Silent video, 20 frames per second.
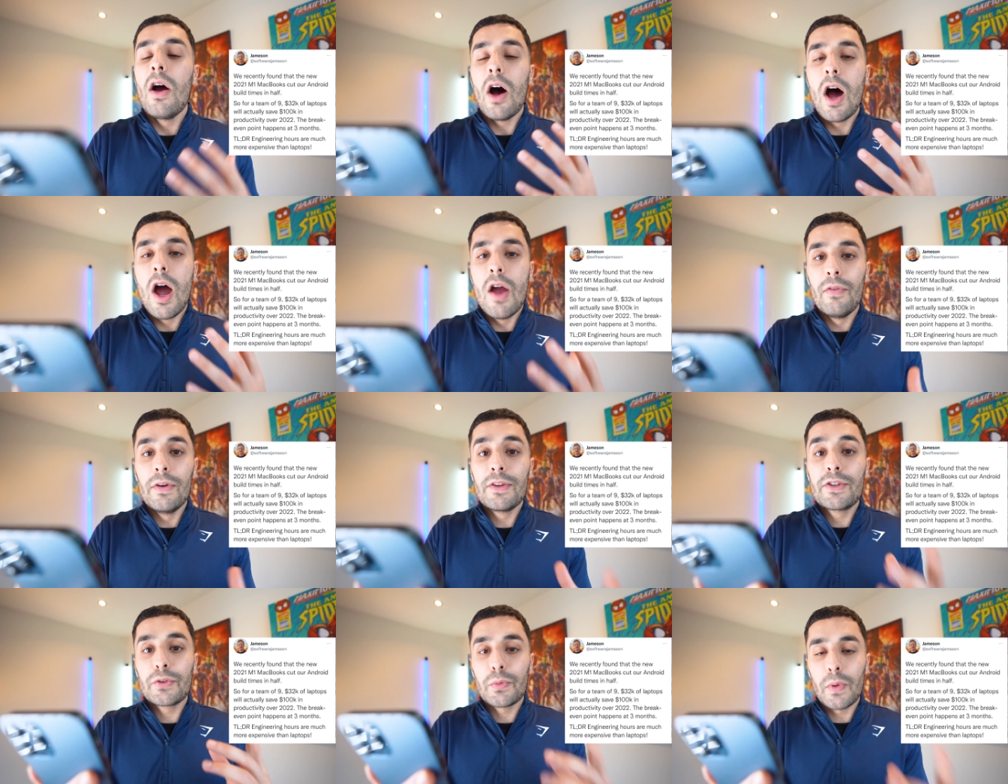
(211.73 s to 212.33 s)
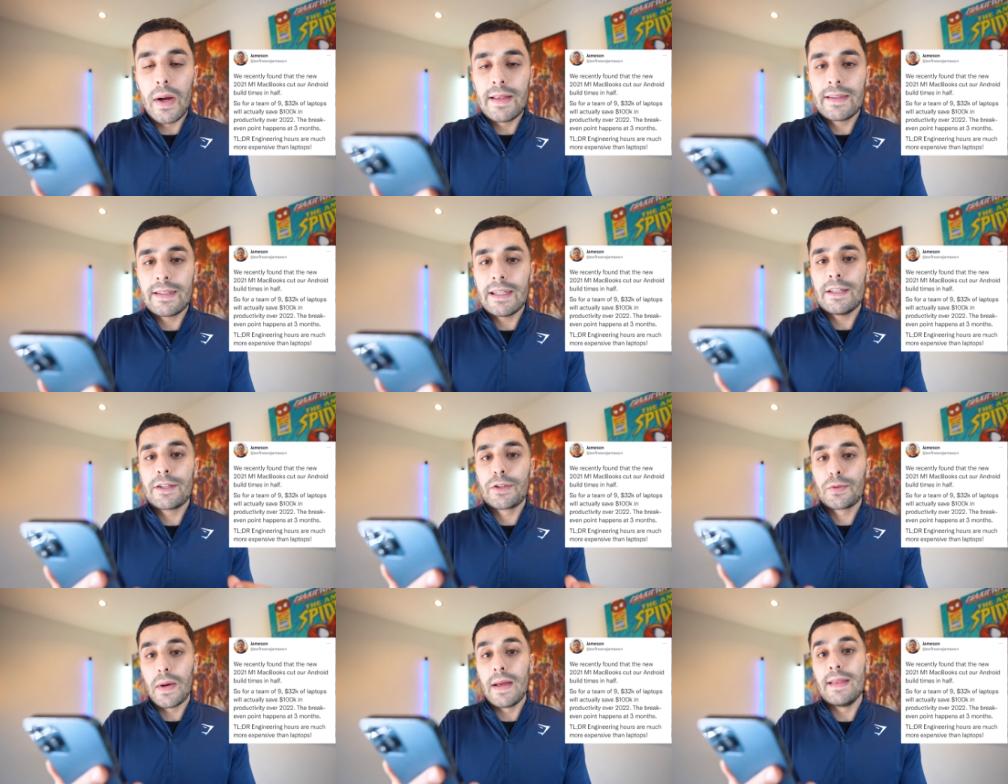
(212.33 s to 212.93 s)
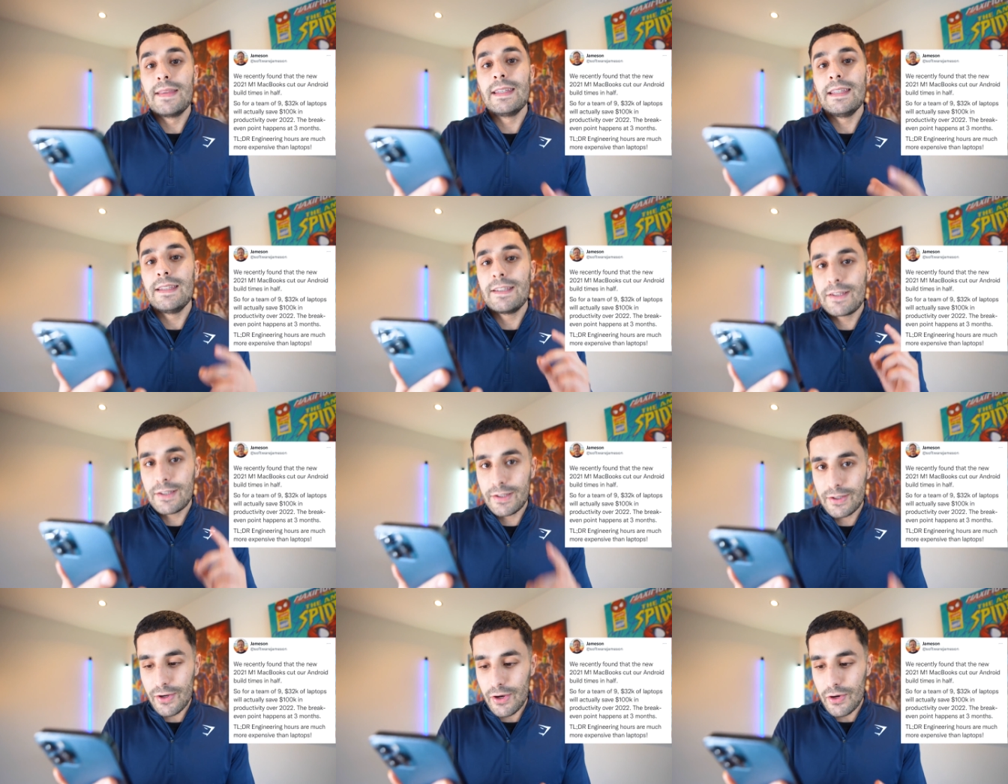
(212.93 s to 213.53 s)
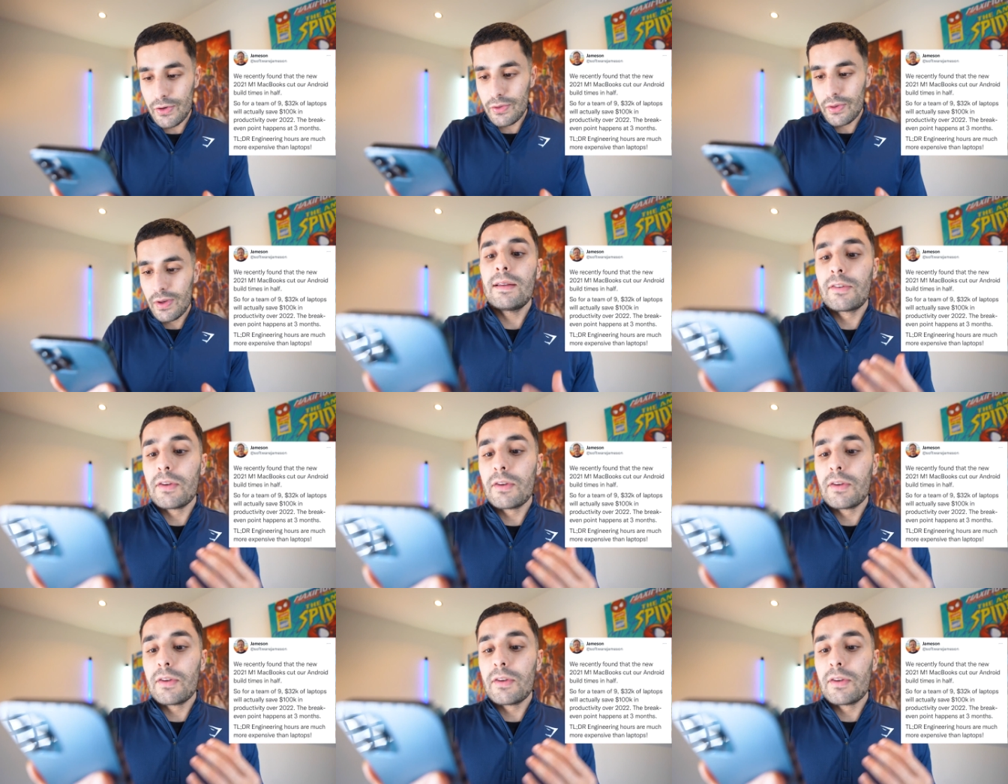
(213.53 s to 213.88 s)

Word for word: over 2022.